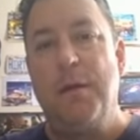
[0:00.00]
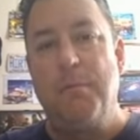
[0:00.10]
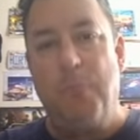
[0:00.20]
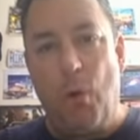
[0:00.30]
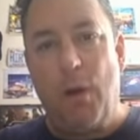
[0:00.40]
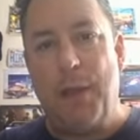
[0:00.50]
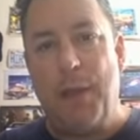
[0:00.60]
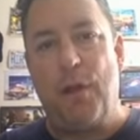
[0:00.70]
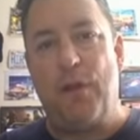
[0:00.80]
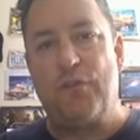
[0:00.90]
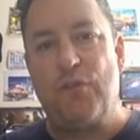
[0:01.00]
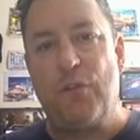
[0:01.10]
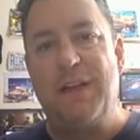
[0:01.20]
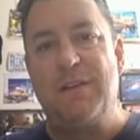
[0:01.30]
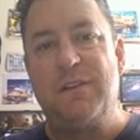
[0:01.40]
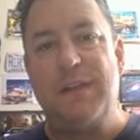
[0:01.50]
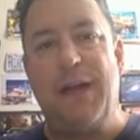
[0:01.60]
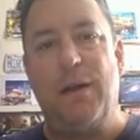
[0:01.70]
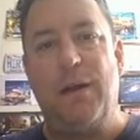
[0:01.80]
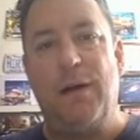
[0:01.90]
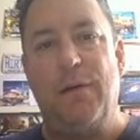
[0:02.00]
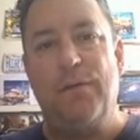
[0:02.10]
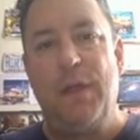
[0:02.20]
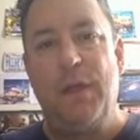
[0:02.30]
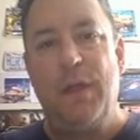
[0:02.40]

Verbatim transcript: more high pressure instead of